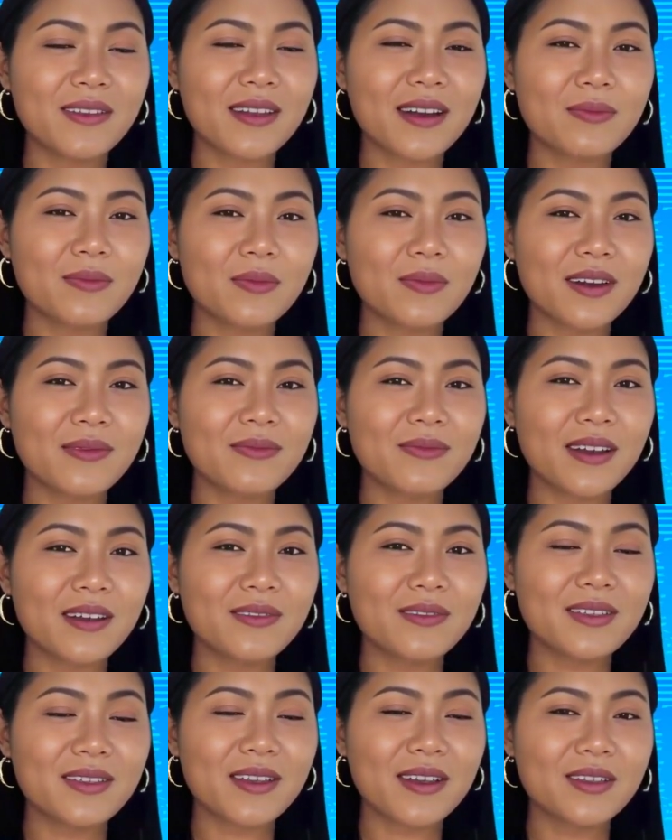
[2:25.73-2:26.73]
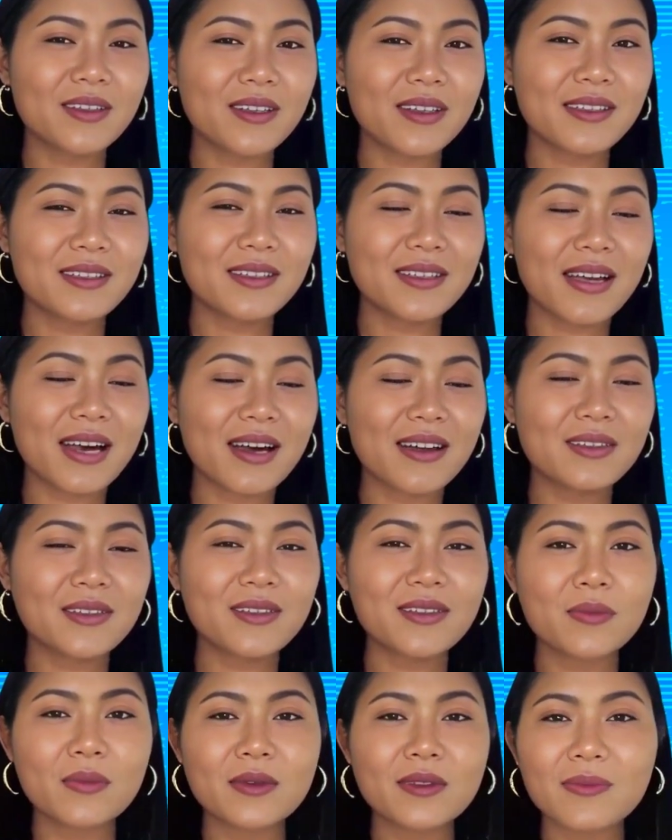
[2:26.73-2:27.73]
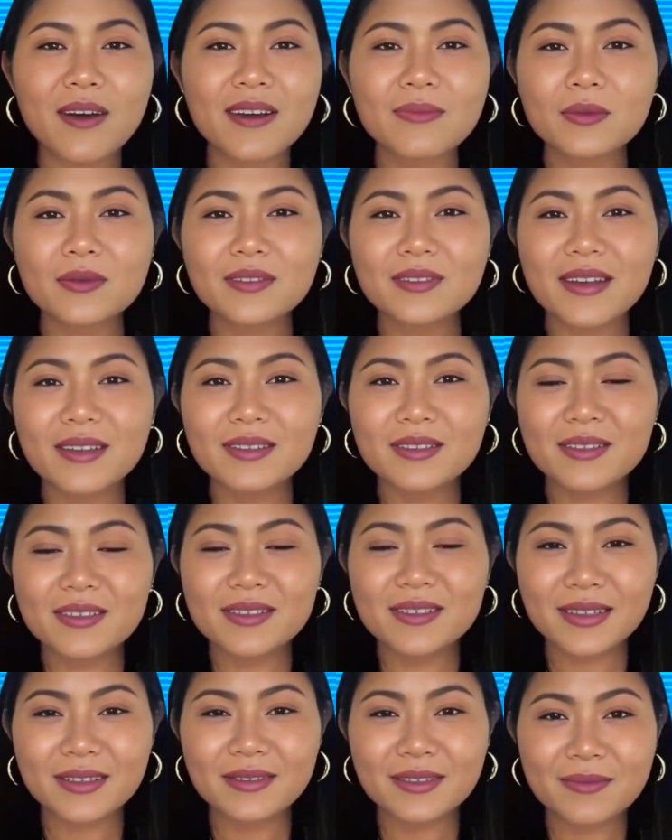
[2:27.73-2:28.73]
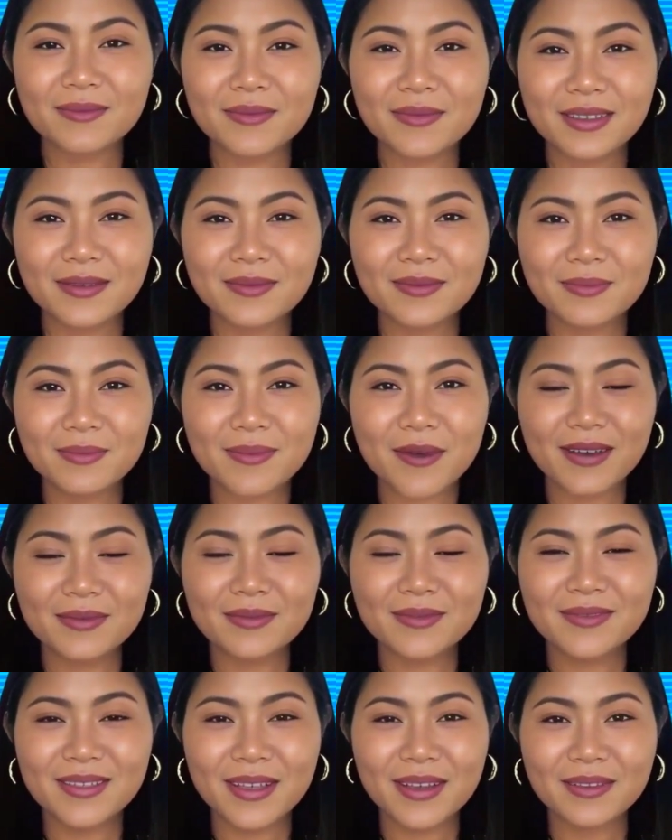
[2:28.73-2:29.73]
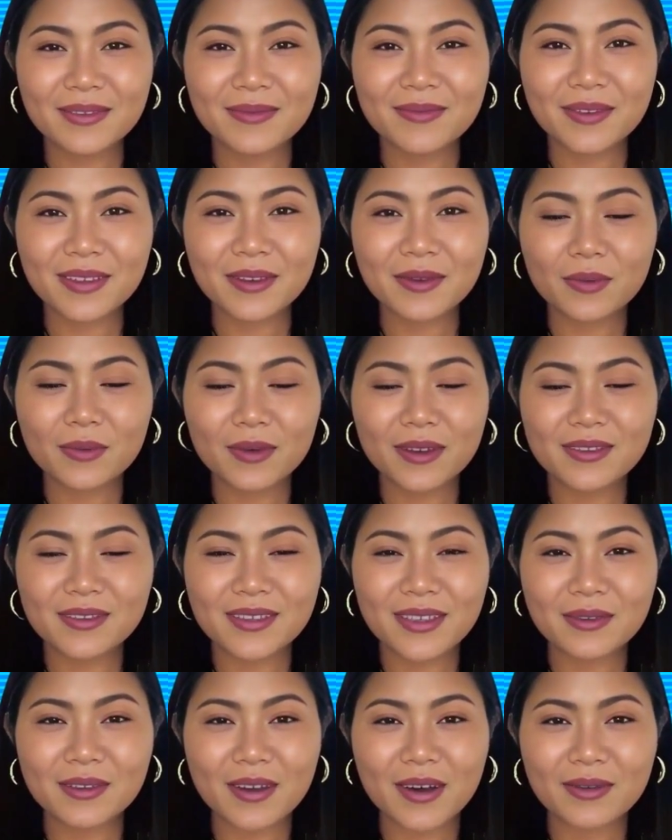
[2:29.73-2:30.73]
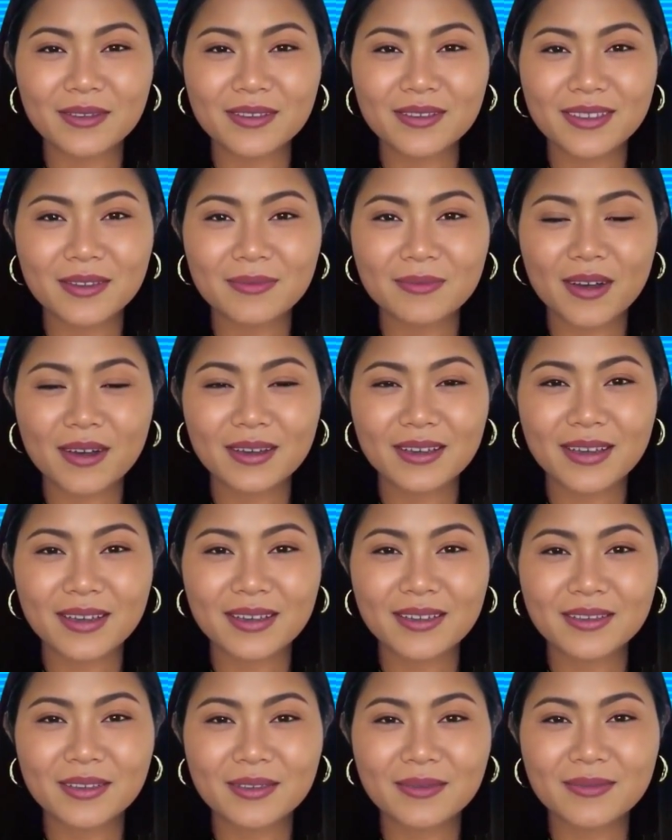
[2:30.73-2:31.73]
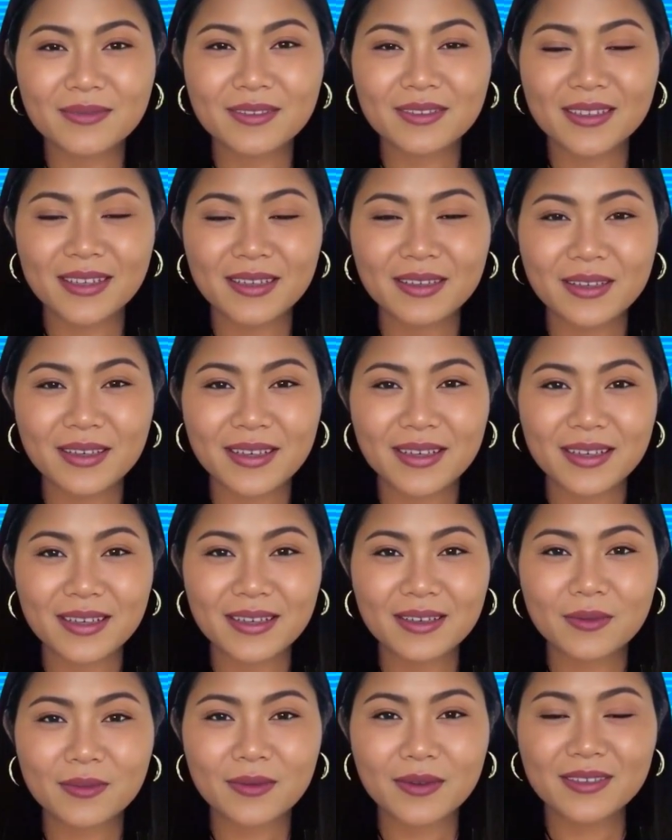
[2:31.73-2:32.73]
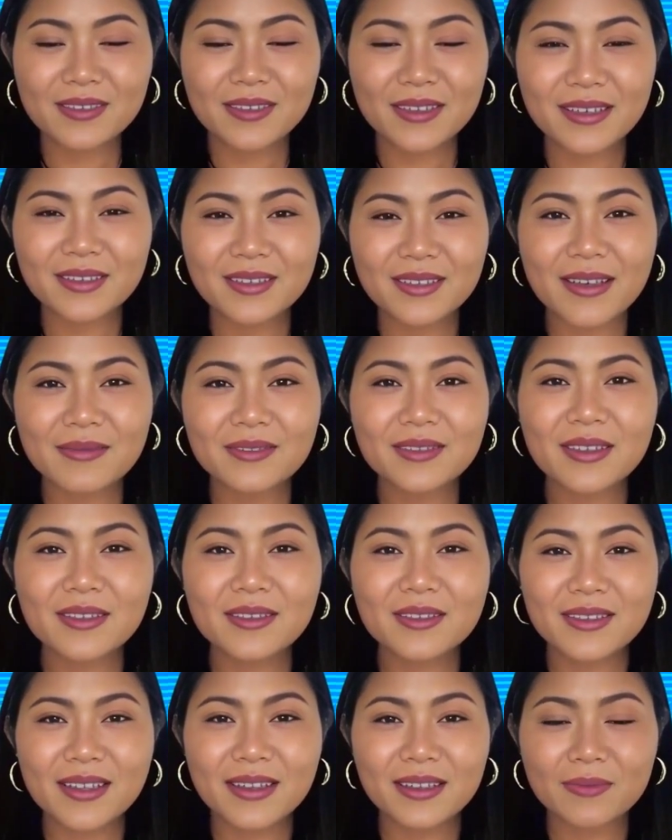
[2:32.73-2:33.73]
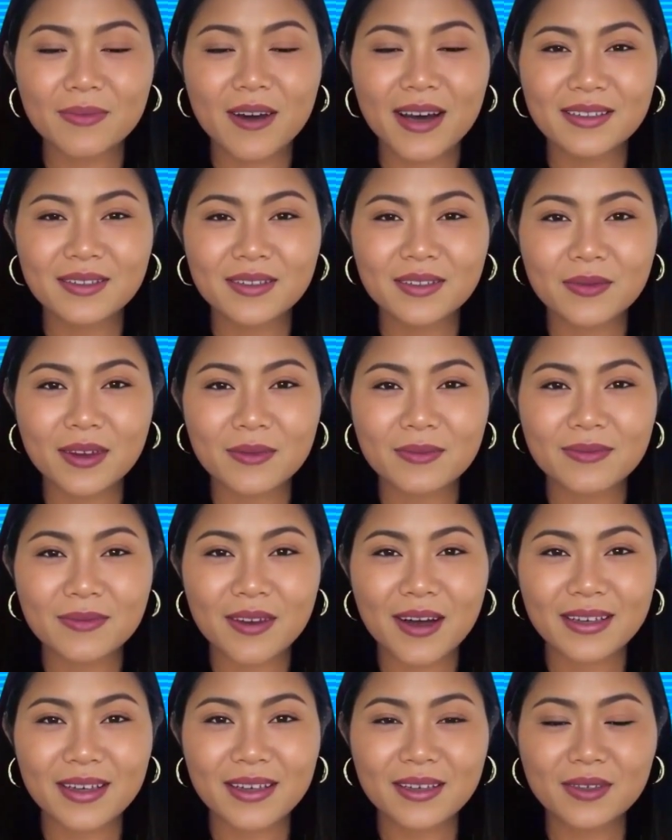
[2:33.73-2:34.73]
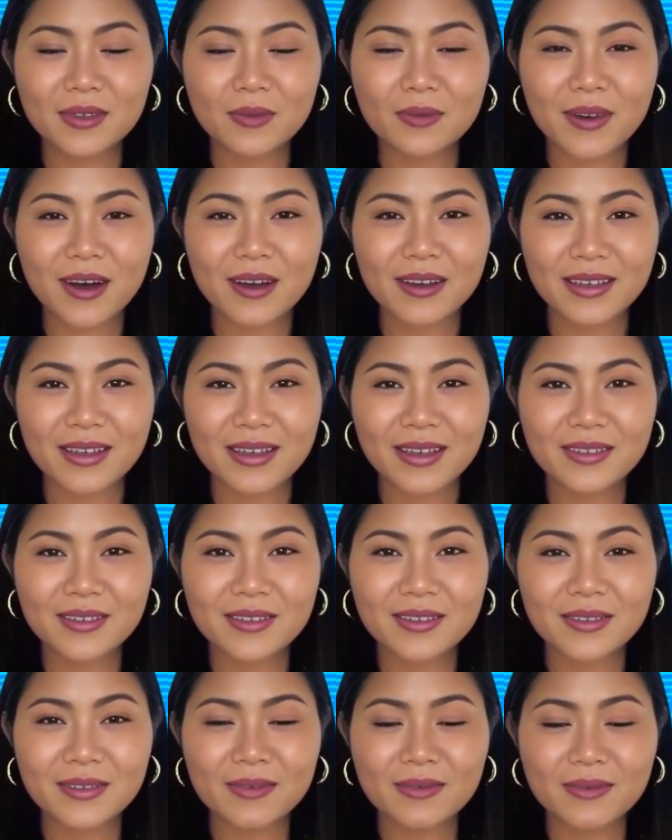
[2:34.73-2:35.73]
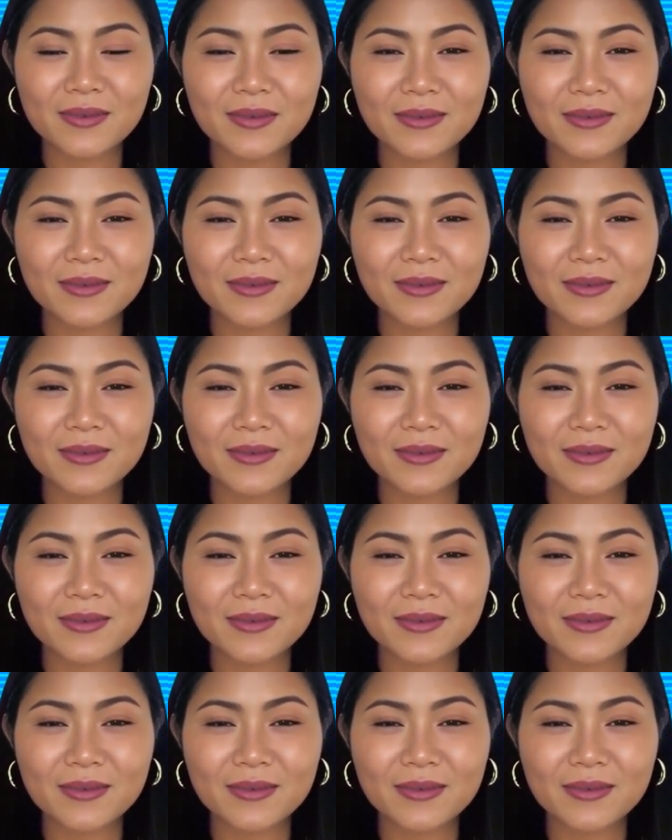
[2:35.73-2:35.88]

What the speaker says: The approval of such ETFs would represent a significant milestone for the cryptocurrency market, signaling increased acceptance in mainstream financial markets.